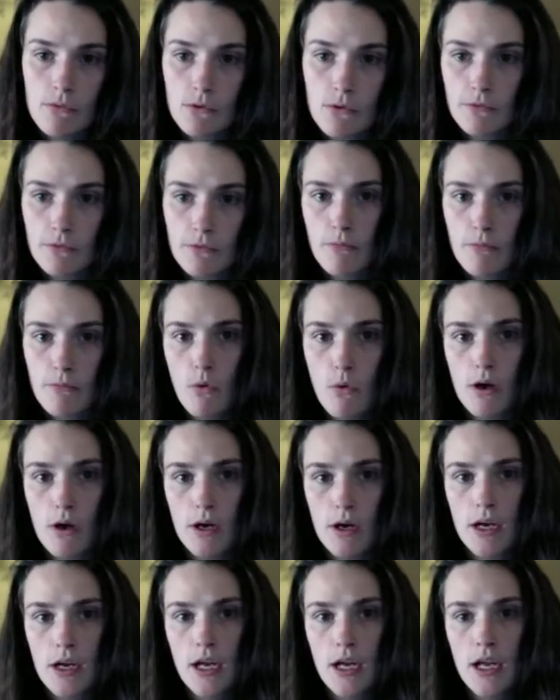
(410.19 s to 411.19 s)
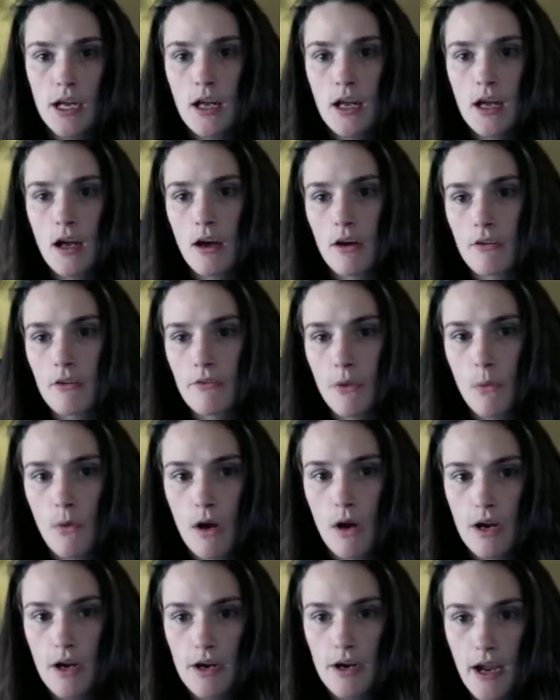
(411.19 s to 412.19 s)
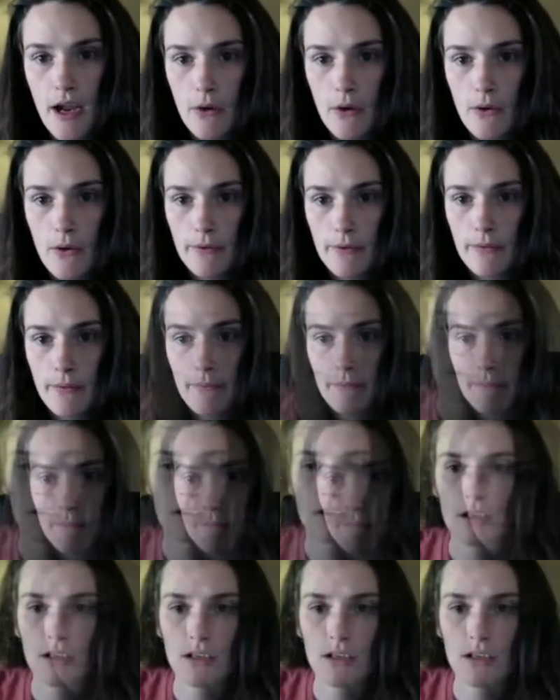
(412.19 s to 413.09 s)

move more of the water out.